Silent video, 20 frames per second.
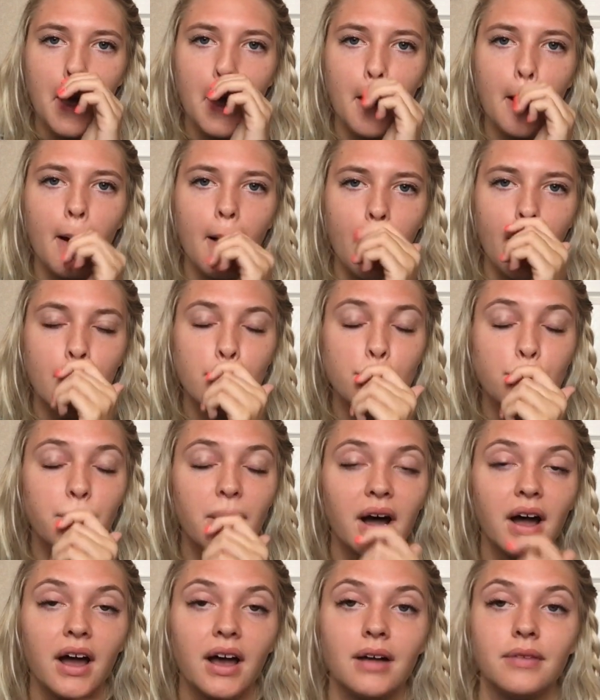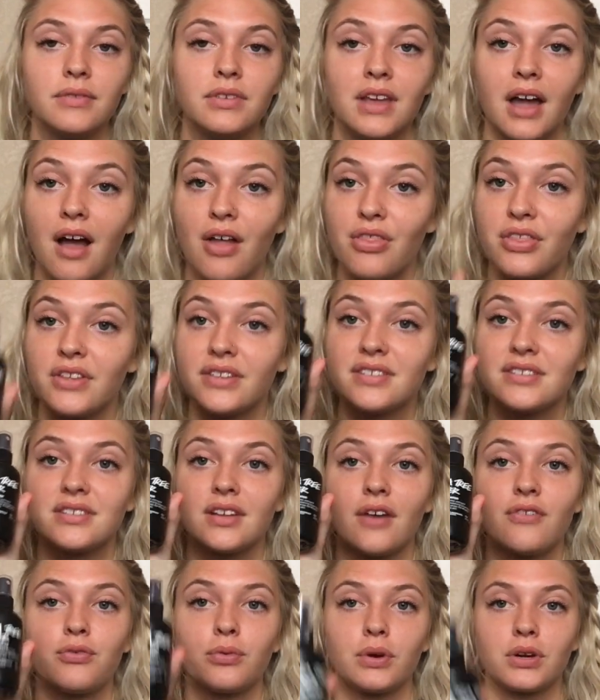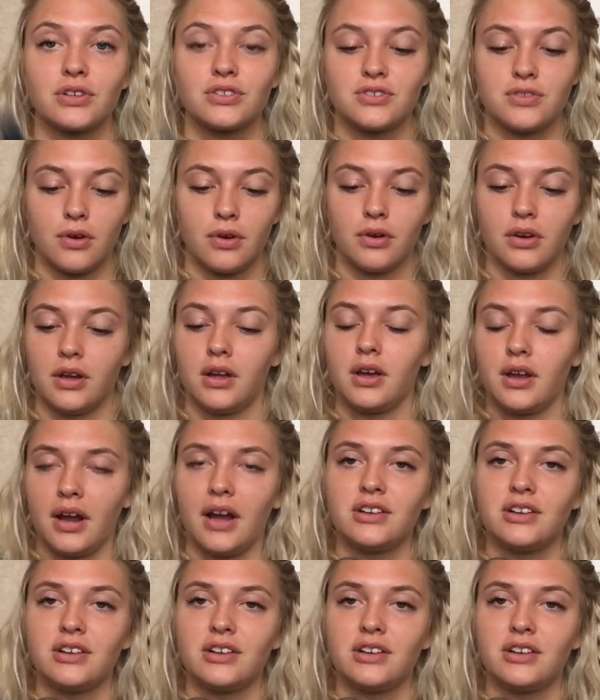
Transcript: Um, but yeah, this stuff works so good.